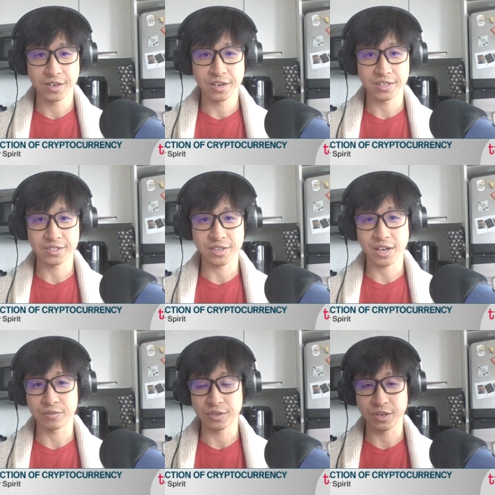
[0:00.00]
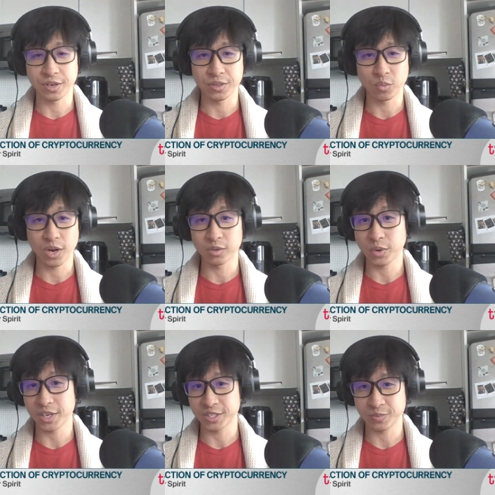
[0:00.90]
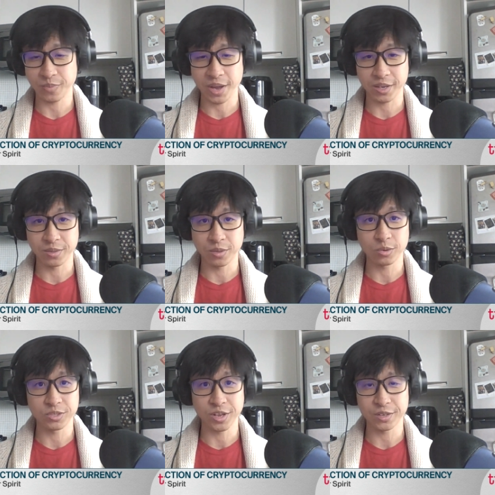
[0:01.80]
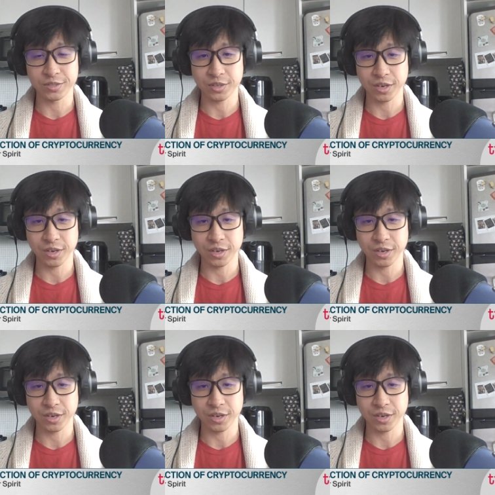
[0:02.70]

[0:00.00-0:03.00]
lust after the Wild West back in those days.